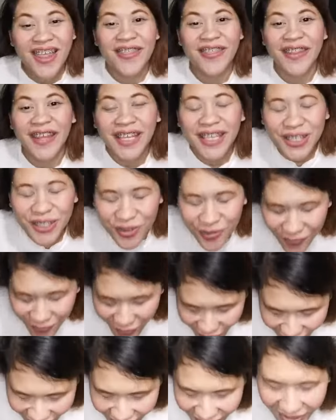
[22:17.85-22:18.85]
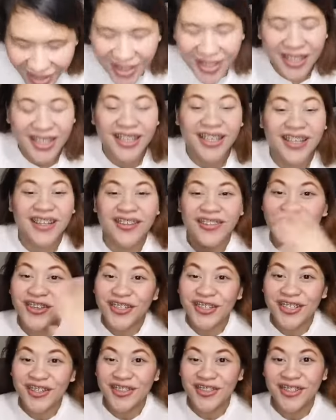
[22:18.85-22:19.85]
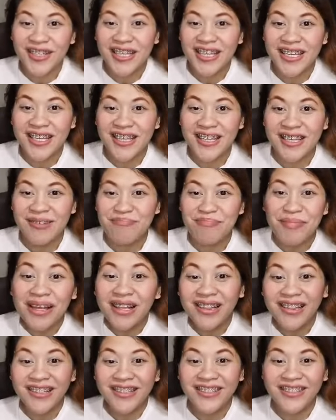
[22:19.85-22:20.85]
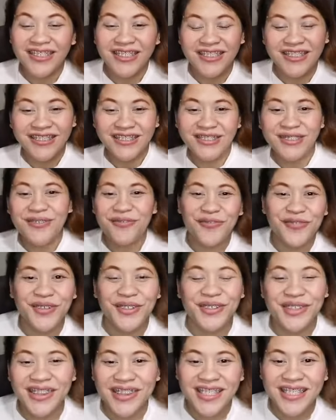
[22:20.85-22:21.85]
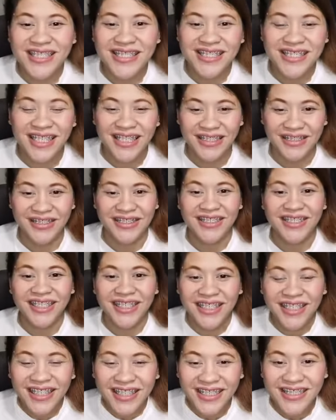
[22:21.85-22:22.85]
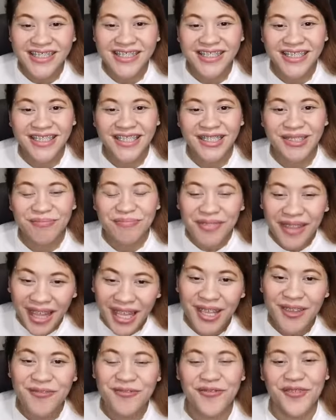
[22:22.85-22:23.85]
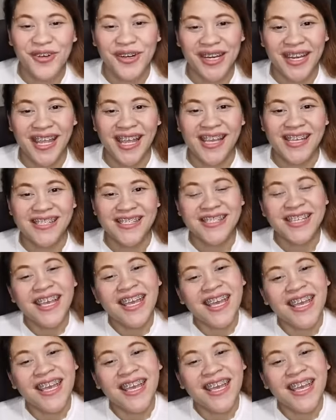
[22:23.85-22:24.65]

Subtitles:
Thank you for 33 million who viewed this live forecast.